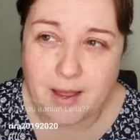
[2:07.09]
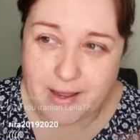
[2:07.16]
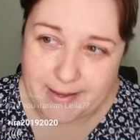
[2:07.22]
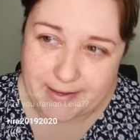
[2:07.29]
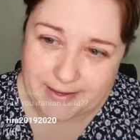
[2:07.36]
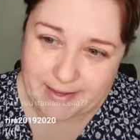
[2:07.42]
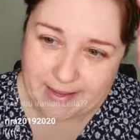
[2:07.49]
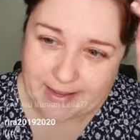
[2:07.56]

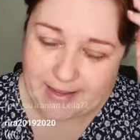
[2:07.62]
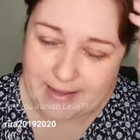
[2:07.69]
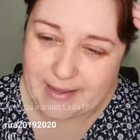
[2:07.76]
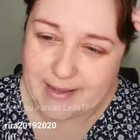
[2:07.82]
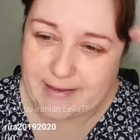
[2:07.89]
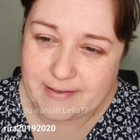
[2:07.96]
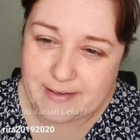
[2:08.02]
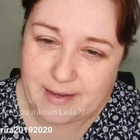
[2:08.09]
I
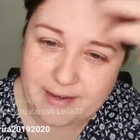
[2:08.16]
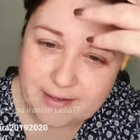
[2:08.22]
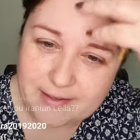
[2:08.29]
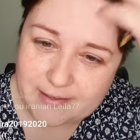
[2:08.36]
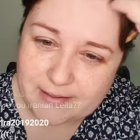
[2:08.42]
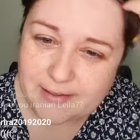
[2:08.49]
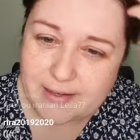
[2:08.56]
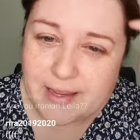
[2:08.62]
can
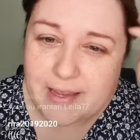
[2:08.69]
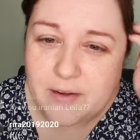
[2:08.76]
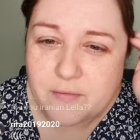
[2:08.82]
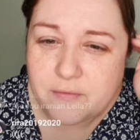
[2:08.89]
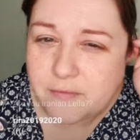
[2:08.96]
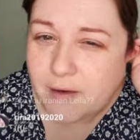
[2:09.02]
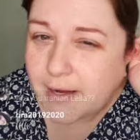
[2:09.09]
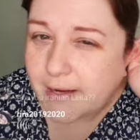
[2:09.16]

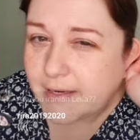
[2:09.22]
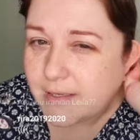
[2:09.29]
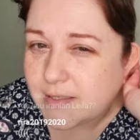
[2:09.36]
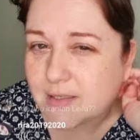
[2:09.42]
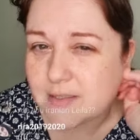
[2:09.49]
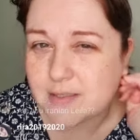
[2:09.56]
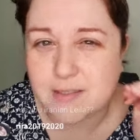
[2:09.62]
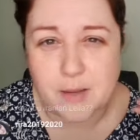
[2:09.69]

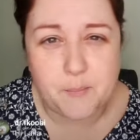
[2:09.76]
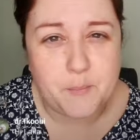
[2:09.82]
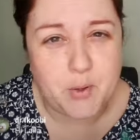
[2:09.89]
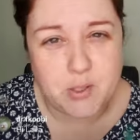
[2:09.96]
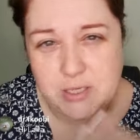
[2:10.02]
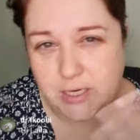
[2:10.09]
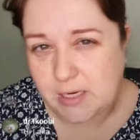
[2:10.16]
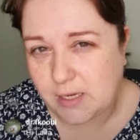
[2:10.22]
invite
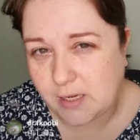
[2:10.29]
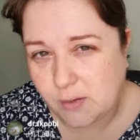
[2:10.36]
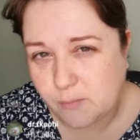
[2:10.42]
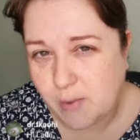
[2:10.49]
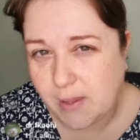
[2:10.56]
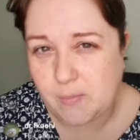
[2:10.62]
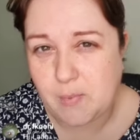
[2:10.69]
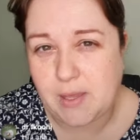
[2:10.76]
somebody
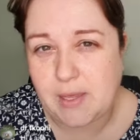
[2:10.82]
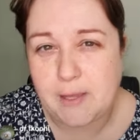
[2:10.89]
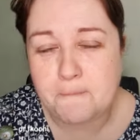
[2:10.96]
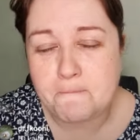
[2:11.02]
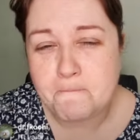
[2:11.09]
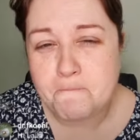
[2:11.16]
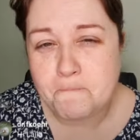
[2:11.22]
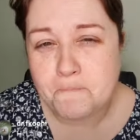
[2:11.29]

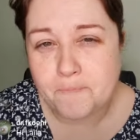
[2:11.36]
maybe